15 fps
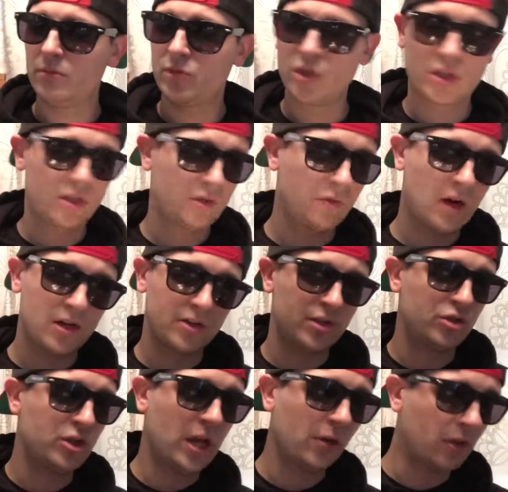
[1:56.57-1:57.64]
Just as far as the
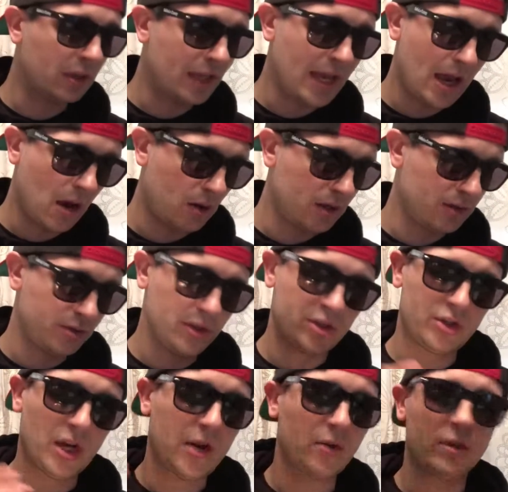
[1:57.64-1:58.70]
general layout, the
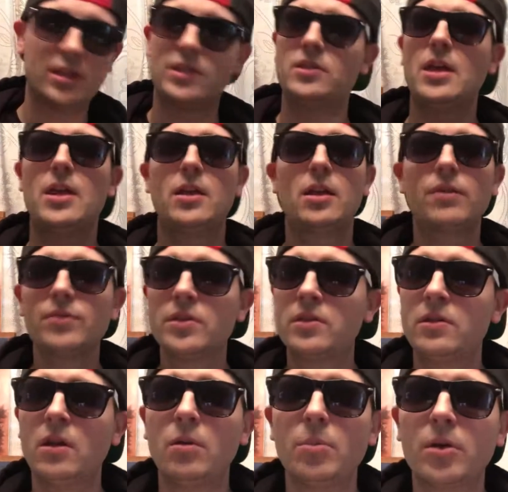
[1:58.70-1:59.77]
general aesthetic of the
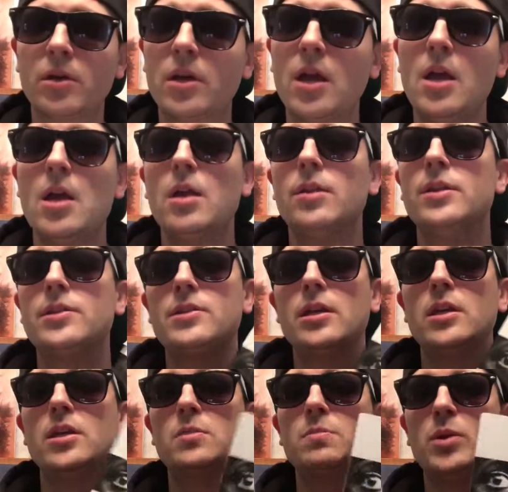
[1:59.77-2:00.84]
SteelBook, this
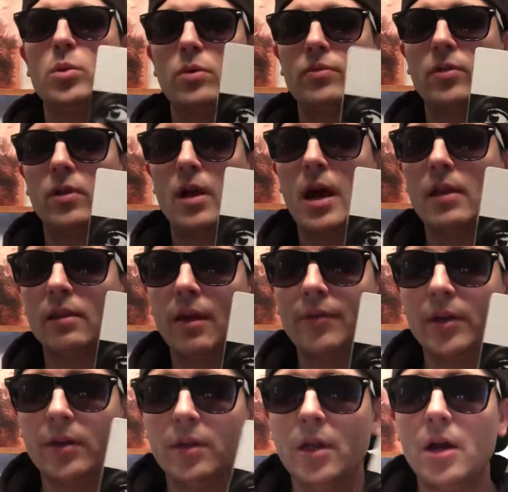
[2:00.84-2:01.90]
thing is beautiful. I love
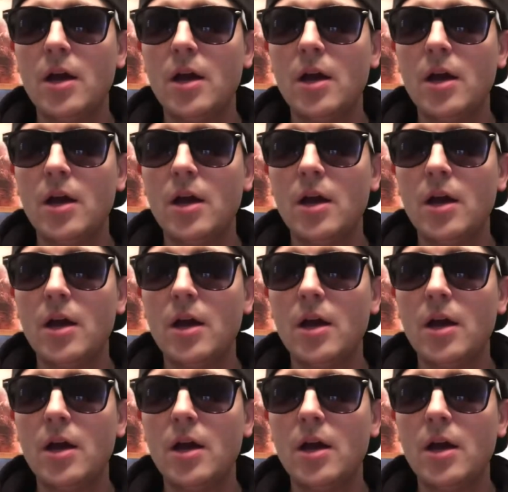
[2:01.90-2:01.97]
it.